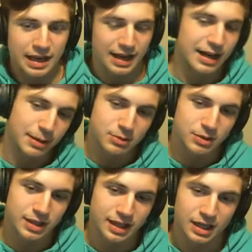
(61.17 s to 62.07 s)
and now I'm
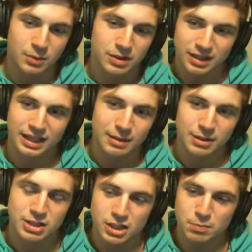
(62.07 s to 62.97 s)
doing it here with Lucky Me
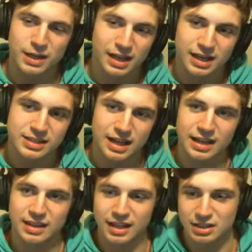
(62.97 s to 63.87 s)
just because I
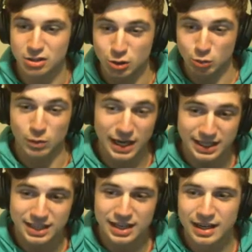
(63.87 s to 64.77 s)
think it's
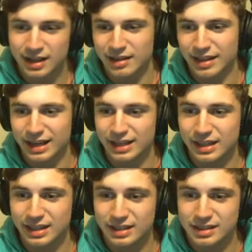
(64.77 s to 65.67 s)
great that
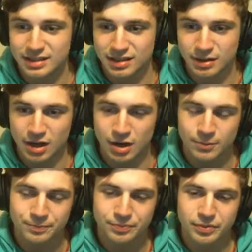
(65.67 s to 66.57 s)
he is,
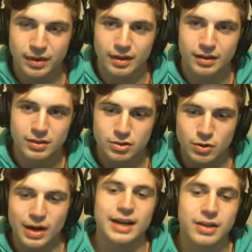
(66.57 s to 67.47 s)

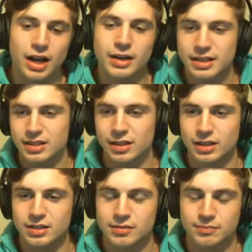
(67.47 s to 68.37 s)
trying, not
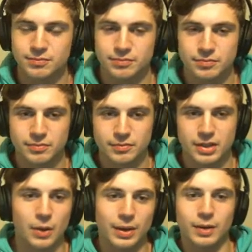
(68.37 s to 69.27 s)
necessarily
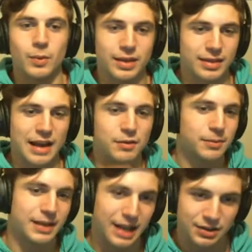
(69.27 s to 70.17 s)
going with
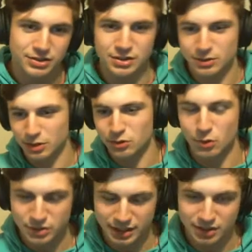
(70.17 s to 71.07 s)
everybody else and using troll
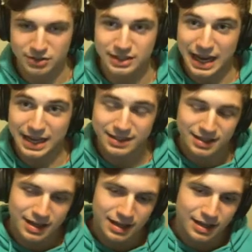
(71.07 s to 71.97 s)
slingers. Yes,
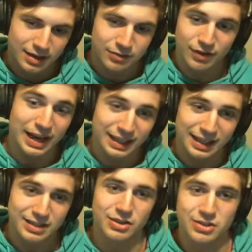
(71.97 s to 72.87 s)

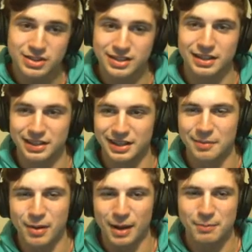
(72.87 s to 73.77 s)
Vikings are still a
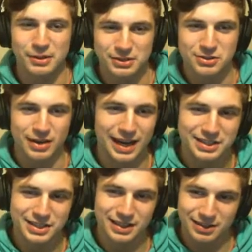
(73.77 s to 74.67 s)
popular
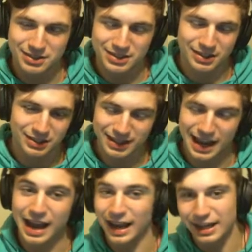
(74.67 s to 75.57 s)
strategy. They're still
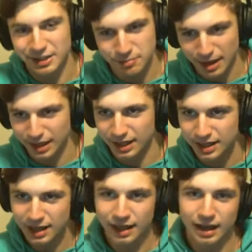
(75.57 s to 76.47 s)
kind of meta.
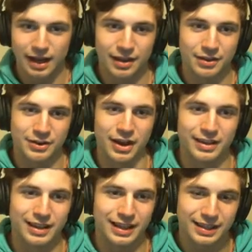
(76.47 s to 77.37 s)
They're not
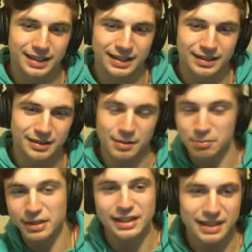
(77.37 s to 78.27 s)
like
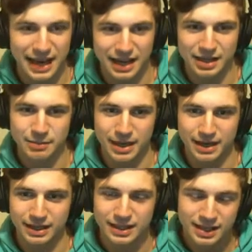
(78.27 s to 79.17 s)
completely out of the
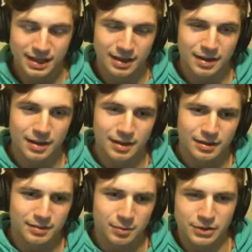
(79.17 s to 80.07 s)
meta.
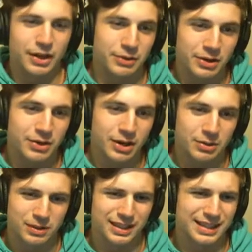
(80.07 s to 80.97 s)
Well, no card
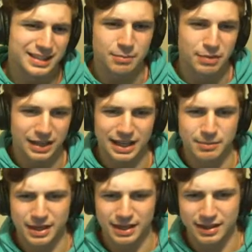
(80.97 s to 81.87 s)
really is completely out of the
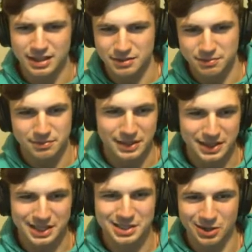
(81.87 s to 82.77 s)
meta in
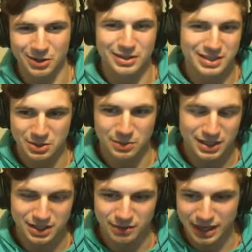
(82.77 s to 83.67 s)
this current
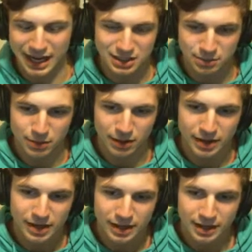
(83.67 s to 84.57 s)
situation of castle burn
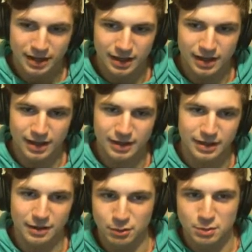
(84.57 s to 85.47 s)
that
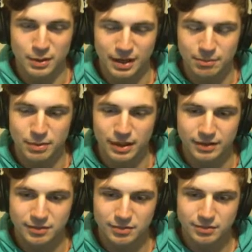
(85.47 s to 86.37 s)
everyone's playing. But
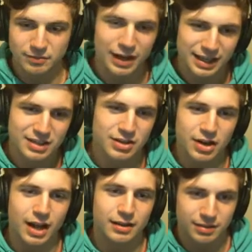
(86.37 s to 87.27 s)
Vikings are
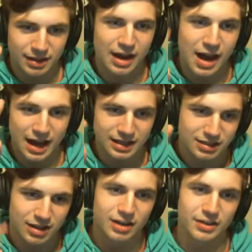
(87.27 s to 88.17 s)
not the hottest
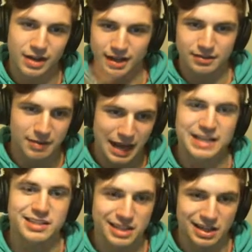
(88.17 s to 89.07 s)
card. They're not
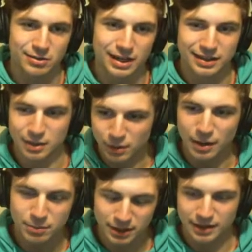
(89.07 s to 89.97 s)
S tier, right? They're
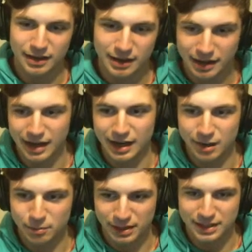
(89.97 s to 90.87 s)
probably A
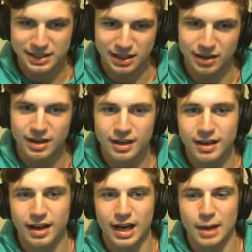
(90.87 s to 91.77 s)
or B tier,
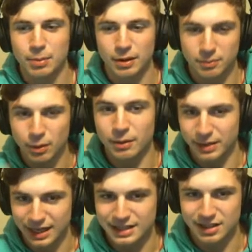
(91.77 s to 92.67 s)

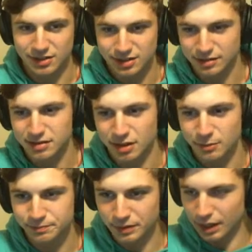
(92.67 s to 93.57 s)
probably A tier still. So
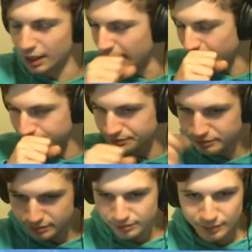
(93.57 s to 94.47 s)

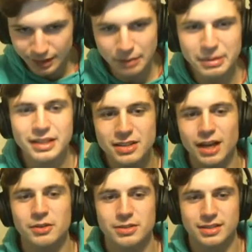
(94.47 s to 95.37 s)
I mean, he's
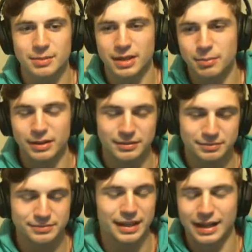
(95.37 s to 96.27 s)
not using something completely,
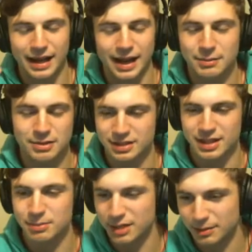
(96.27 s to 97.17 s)
I'm just gonna
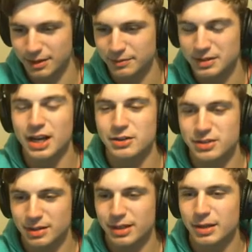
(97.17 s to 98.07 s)
stop talking about it. He's not
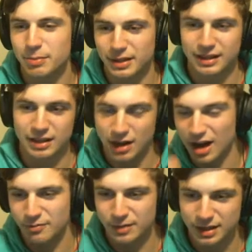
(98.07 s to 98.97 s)
using something completely
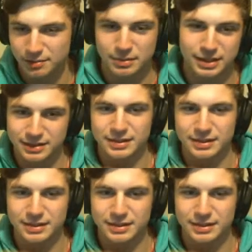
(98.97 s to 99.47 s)
off meta, but